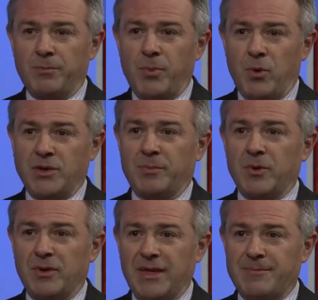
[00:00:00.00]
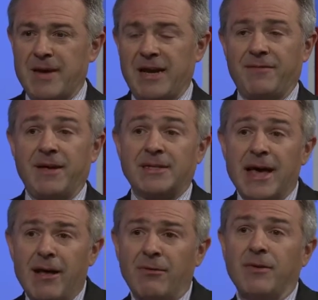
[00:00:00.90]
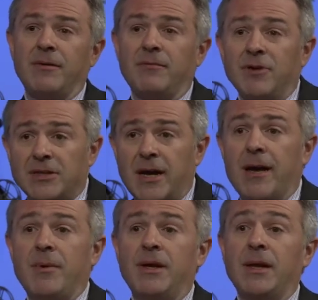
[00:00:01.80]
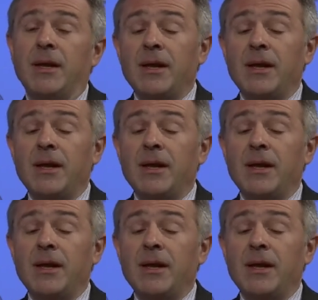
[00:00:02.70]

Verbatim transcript: portable, these benefits, health and retirement,